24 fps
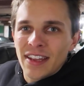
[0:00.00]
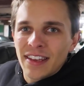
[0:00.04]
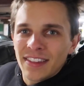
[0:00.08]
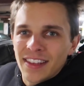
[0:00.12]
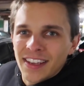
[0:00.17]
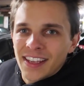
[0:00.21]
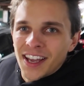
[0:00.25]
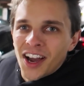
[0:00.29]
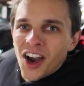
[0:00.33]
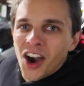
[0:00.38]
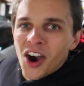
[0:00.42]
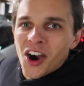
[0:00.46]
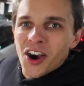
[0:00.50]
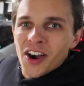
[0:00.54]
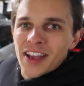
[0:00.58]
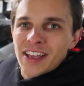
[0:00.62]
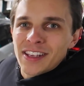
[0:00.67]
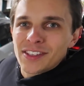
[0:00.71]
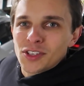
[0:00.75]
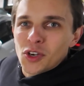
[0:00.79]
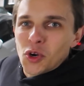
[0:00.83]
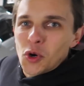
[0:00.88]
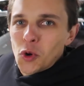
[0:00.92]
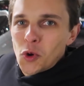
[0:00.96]
it. The car
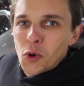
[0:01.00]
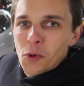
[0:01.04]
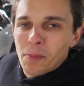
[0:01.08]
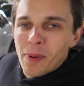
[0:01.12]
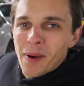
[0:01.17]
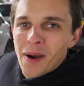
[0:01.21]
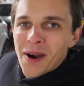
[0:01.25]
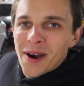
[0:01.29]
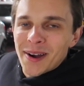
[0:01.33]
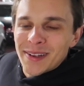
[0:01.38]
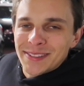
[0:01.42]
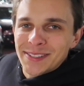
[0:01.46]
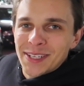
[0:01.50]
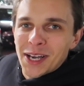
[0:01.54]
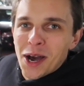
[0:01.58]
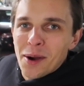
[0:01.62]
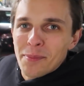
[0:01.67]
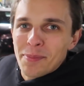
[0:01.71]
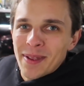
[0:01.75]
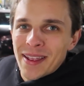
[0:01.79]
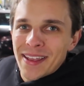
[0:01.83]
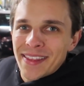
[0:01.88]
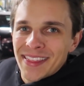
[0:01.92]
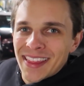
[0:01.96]
is all parked
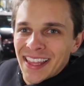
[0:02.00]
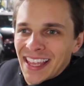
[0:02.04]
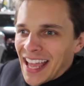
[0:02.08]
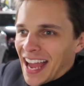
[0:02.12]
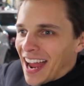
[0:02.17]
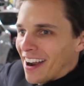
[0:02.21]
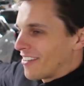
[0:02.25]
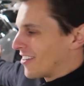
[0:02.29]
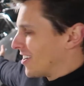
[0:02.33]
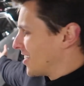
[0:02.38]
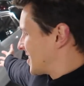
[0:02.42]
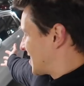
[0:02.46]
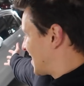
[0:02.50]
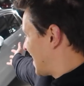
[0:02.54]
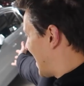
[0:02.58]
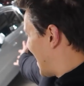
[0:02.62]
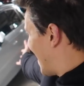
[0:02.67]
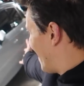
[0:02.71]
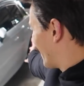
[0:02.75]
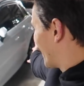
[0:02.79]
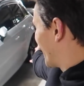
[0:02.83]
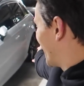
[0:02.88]
up in the garage. How